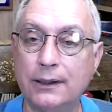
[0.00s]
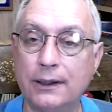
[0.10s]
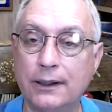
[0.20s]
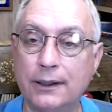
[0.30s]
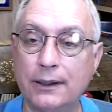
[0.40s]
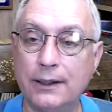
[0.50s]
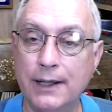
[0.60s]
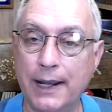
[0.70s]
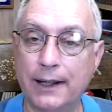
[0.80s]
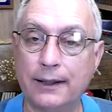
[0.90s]

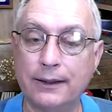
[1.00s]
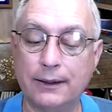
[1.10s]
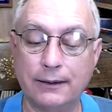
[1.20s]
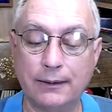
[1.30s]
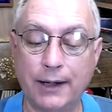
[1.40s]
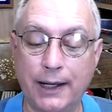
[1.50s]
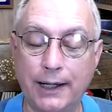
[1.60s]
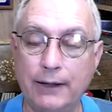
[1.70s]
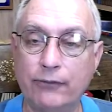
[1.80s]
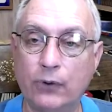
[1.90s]
death and evil.
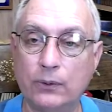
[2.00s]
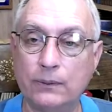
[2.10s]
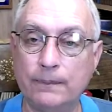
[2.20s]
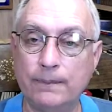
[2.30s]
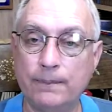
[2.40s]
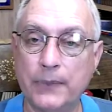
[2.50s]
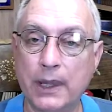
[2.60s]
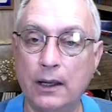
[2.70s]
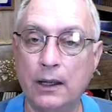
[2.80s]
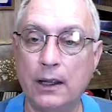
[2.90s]

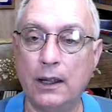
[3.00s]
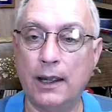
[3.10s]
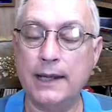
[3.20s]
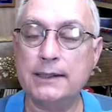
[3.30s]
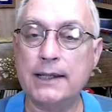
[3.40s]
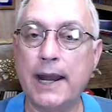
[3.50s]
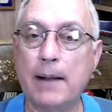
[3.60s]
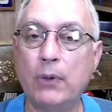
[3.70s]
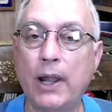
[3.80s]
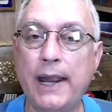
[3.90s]
He's saying, I'm laying
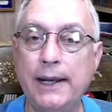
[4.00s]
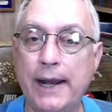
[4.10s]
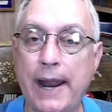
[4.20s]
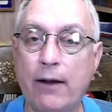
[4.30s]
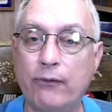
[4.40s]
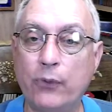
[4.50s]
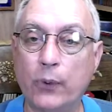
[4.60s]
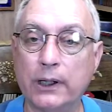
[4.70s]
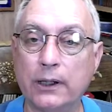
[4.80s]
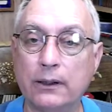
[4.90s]
it out for you.
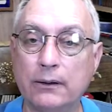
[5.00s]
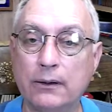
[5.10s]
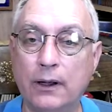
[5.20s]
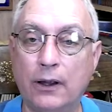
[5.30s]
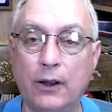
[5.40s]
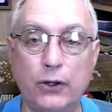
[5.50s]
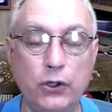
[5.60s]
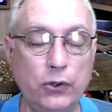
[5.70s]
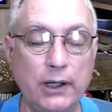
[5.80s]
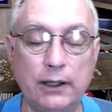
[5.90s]
You can
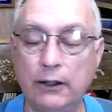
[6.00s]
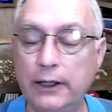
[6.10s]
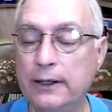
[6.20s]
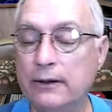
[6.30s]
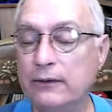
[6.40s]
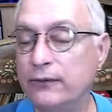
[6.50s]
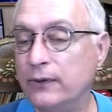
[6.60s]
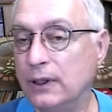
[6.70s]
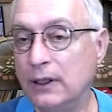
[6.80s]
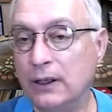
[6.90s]
live
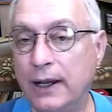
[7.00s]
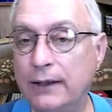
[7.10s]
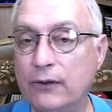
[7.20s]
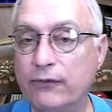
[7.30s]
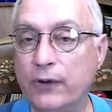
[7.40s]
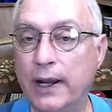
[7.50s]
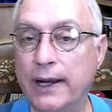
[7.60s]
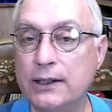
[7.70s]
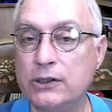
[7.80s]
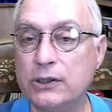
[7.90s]
in the flesh
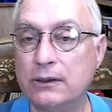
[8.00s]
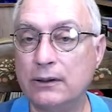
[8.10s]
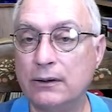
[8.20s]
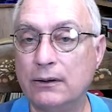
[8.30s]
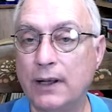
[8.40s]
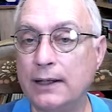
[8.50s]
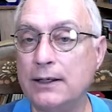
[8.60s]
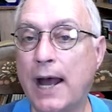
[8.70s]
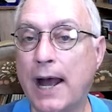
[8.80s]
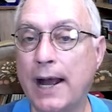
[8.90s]
and die
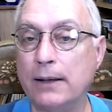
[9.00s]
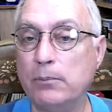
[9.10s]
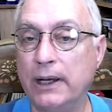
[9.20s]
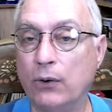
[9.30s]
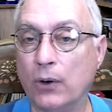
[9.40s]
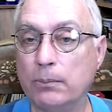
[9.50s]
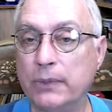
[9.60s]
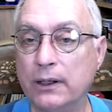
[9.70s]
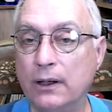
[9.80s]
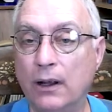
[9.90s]
and be corrupted.
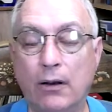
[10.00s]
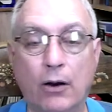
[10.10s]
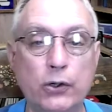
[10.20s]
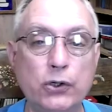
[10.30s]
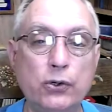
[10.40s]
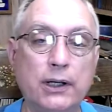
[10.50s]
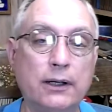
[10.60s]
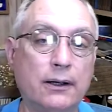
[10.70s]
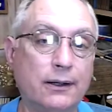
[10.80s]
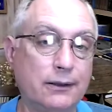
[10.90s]
Or you can
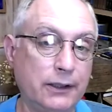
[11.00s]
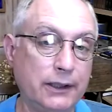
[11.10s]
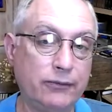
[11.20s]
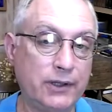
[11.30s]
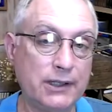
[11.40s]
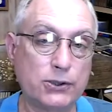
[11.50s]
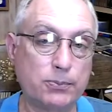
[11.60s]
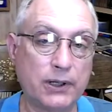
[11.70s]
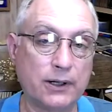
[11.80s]
live in the Spirit